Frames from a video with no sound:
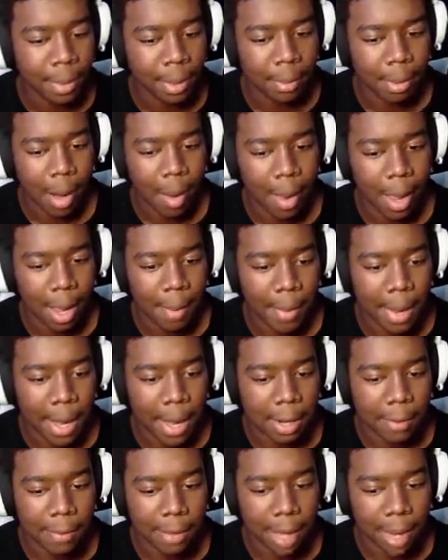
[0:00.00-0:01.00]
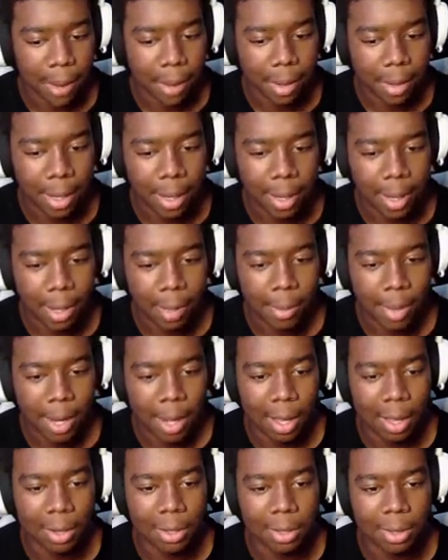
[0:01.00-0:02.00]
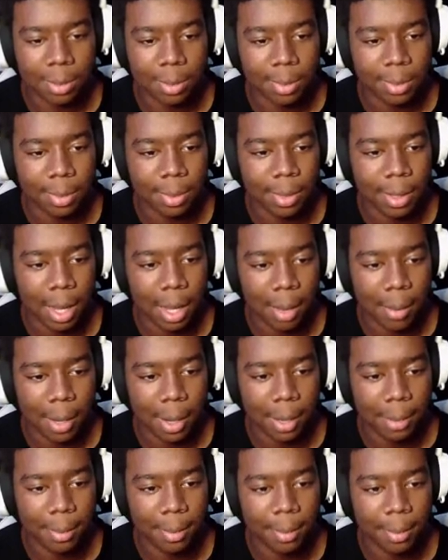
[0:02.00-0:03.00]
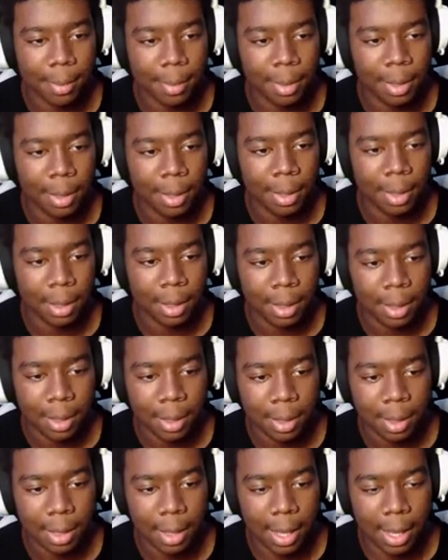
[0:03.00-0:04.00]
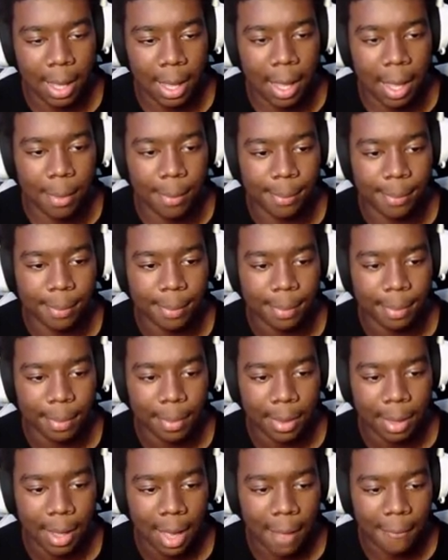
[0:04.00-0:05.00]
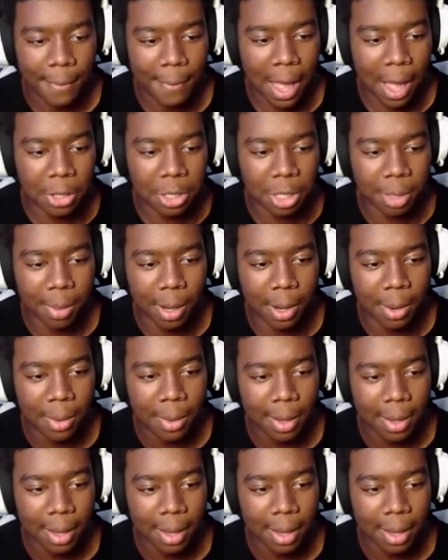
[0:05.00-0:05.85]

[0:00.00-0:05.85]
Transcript: Probably hiding behind a flower. Yep, I called you. Hey, buddy. Ahem! I found you, bro!